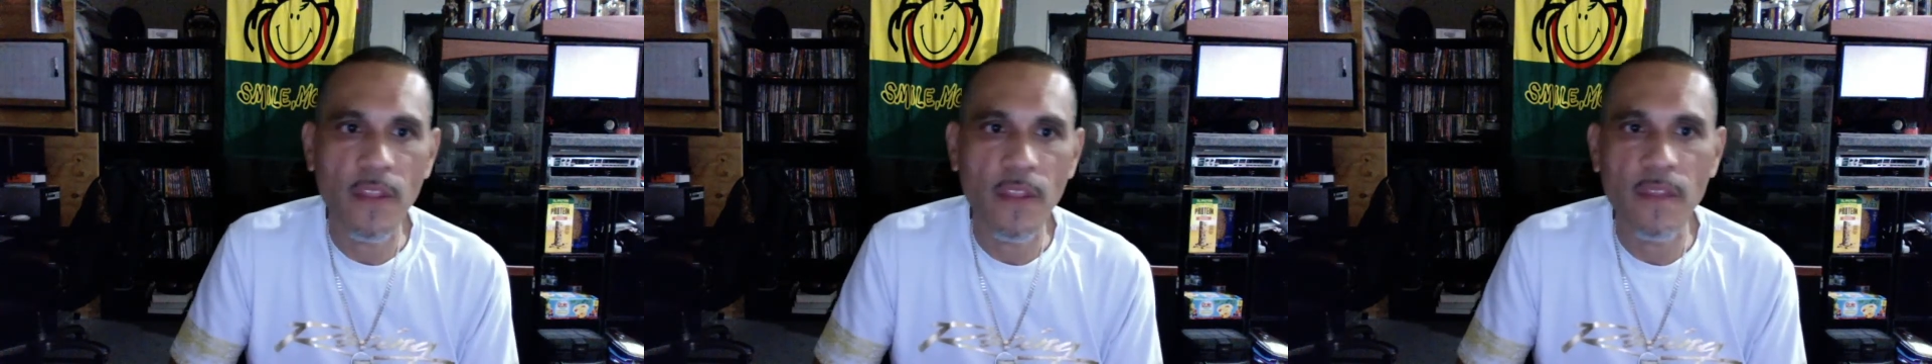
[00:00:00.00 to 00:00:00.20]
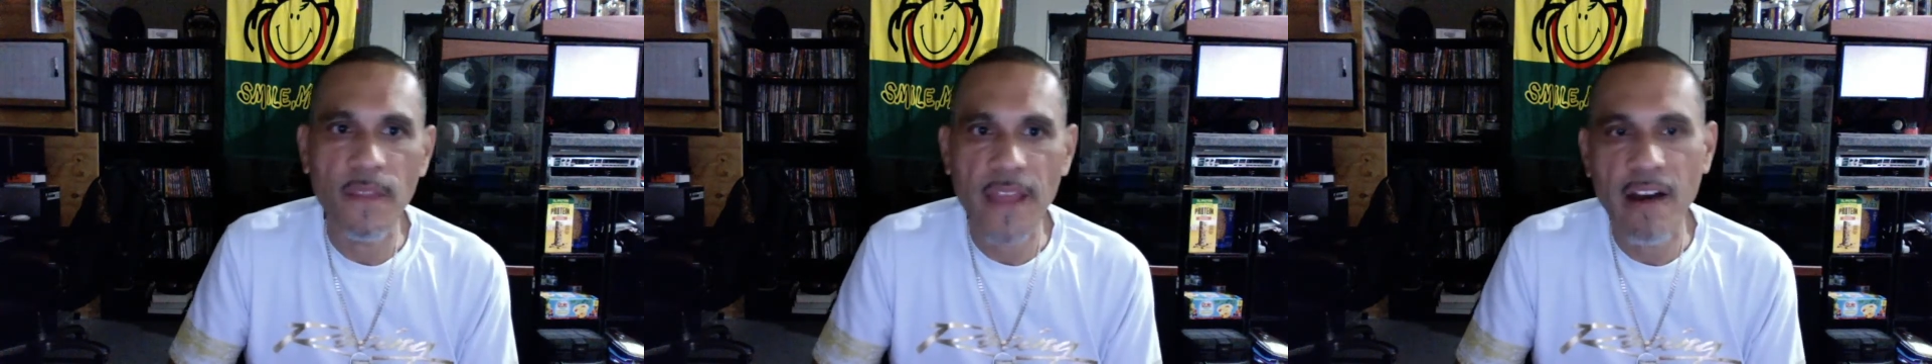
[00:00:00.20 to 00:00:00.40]

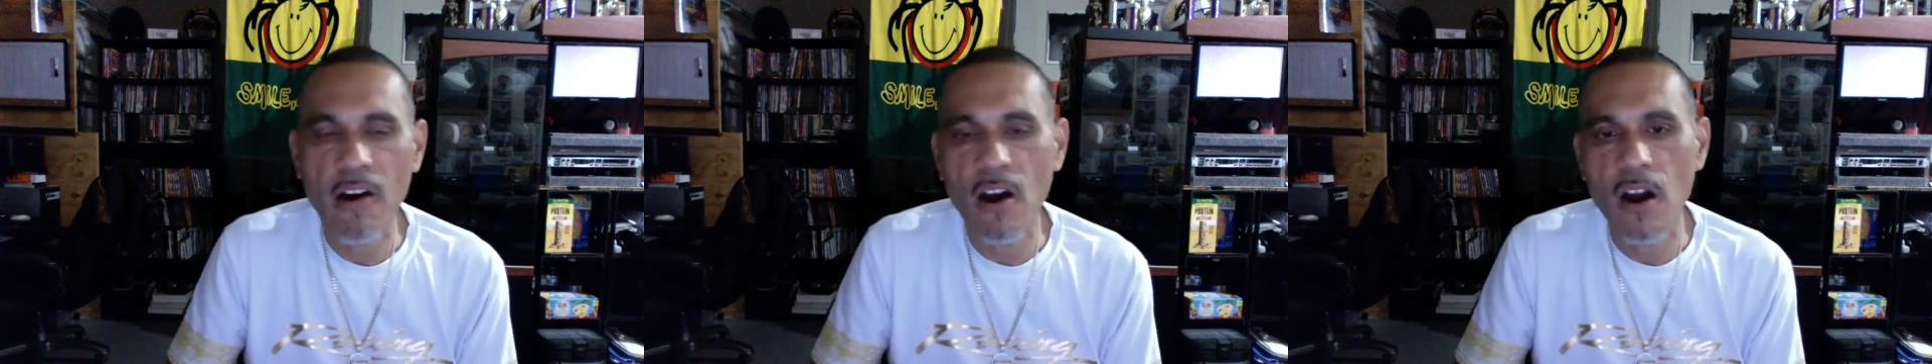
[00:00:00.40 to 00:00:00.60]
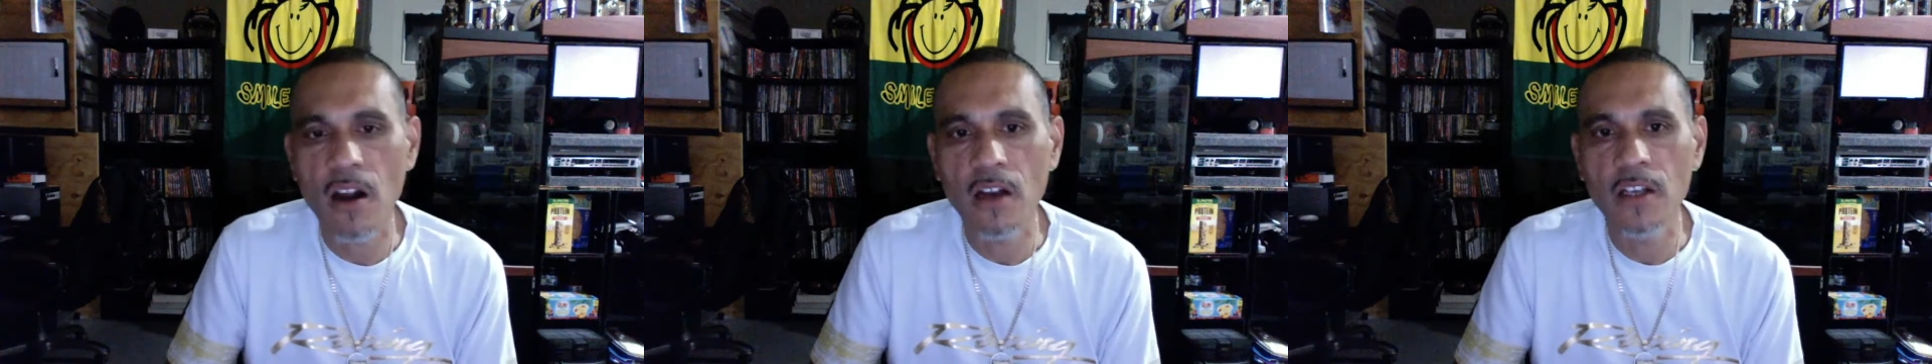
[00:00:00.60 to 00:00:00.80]
that
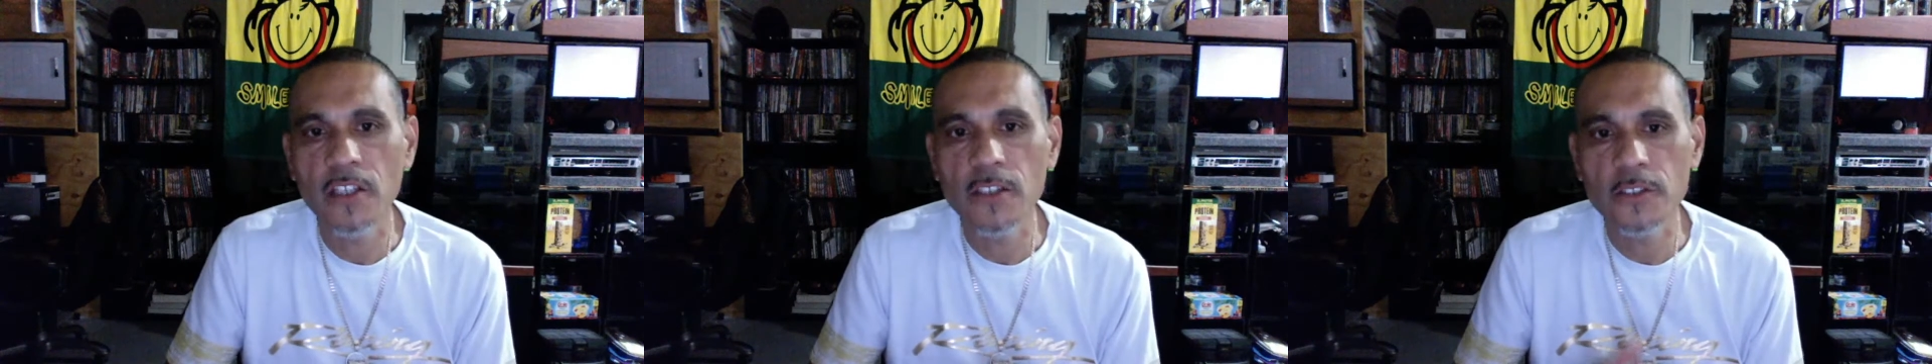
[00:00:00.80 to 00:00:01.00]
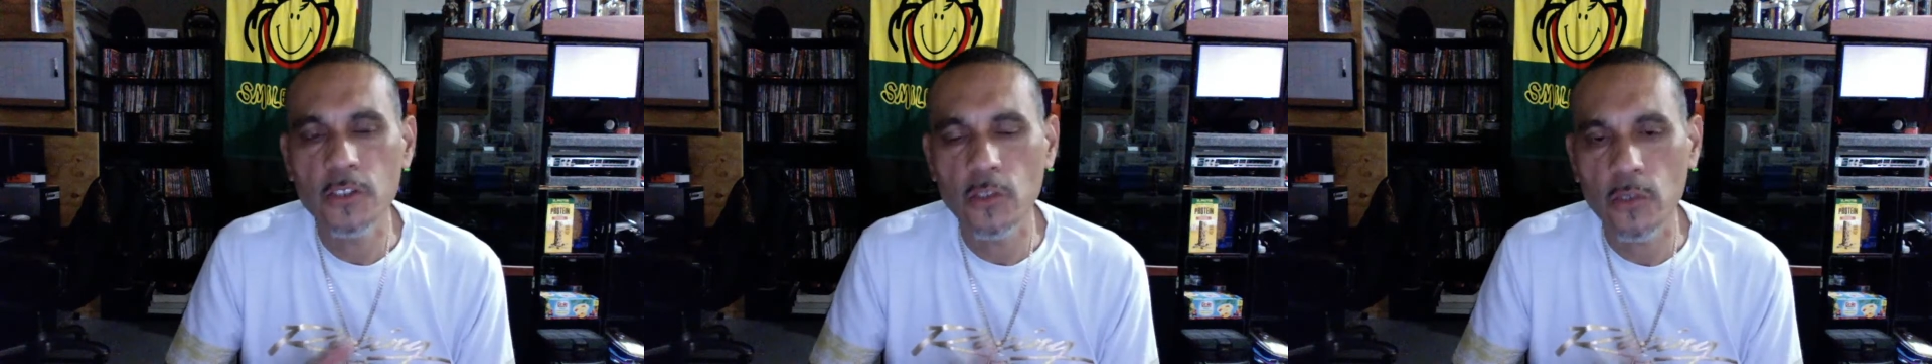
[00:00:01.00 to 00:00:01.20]
hard
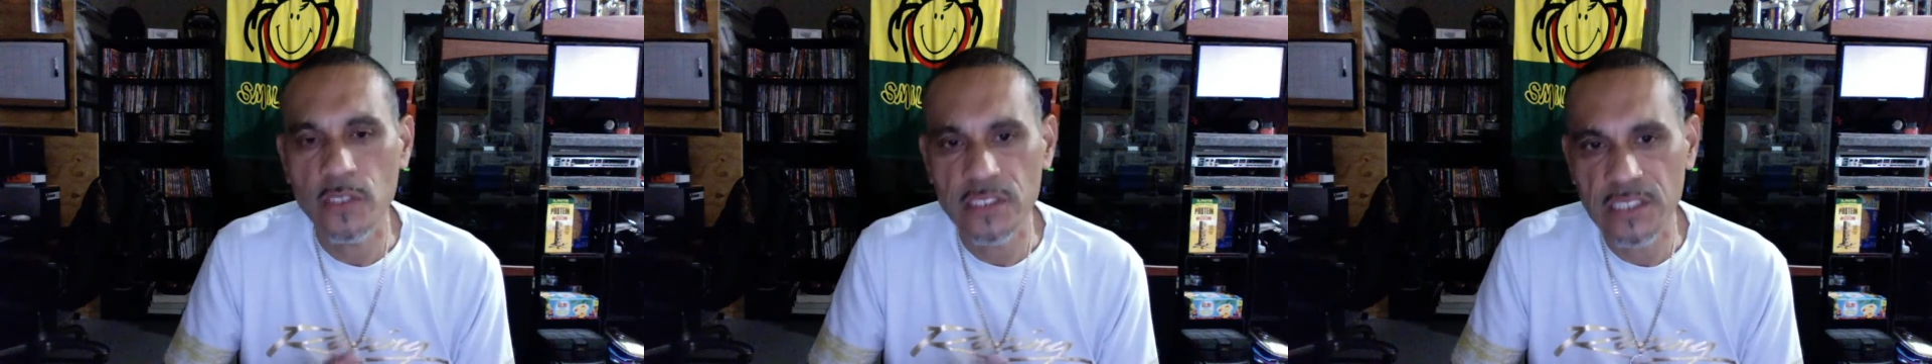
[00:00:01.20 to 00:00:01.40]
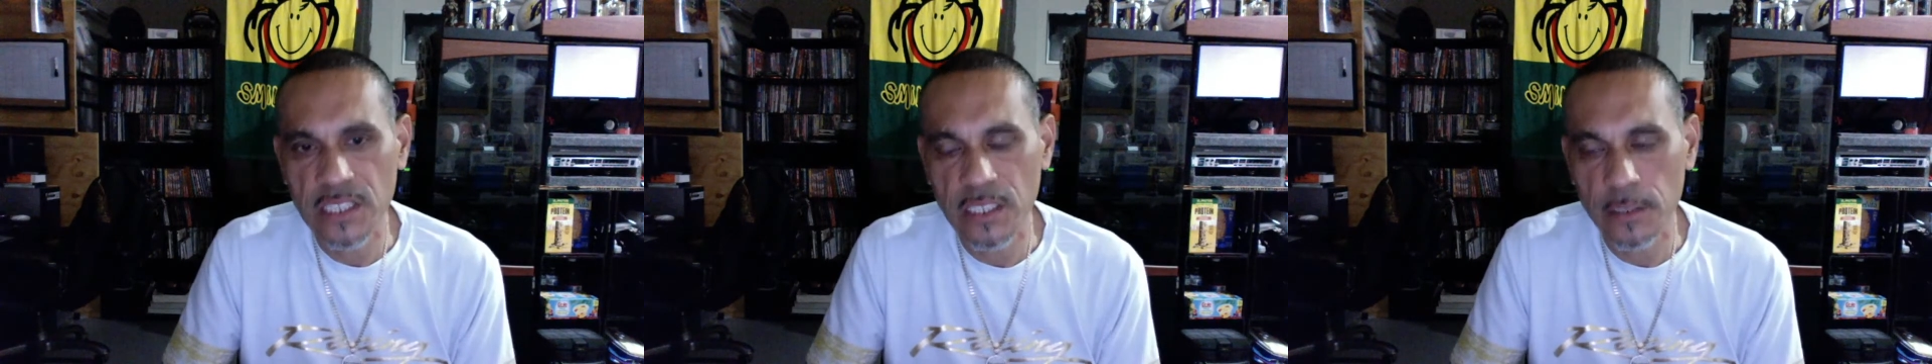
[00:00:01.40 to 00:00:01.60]

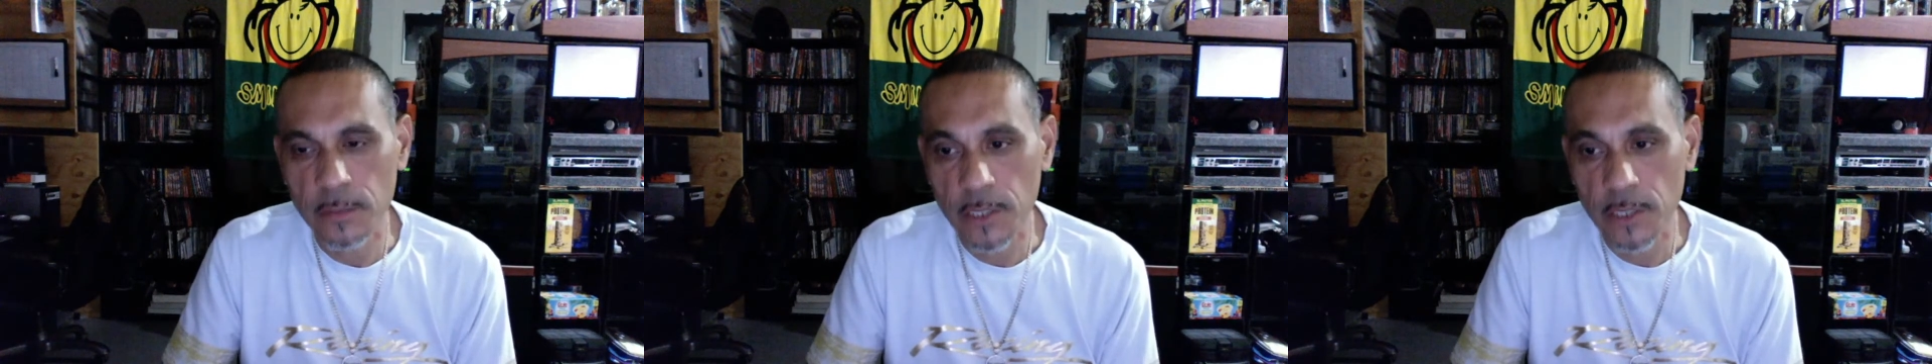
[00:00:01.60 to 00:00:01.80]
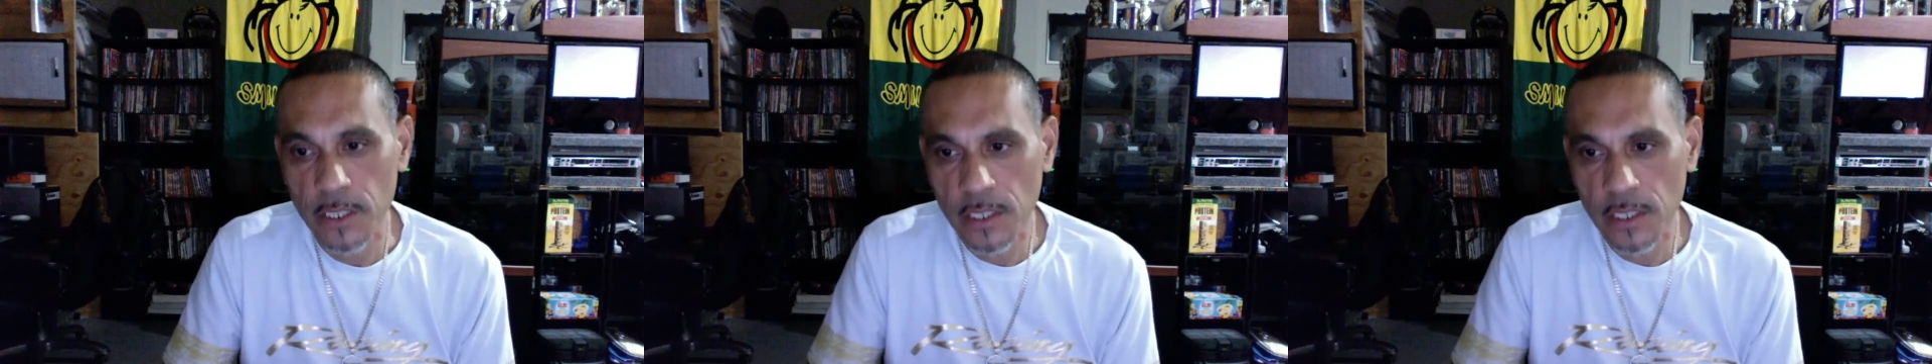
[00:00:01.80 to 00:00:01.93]
towards them,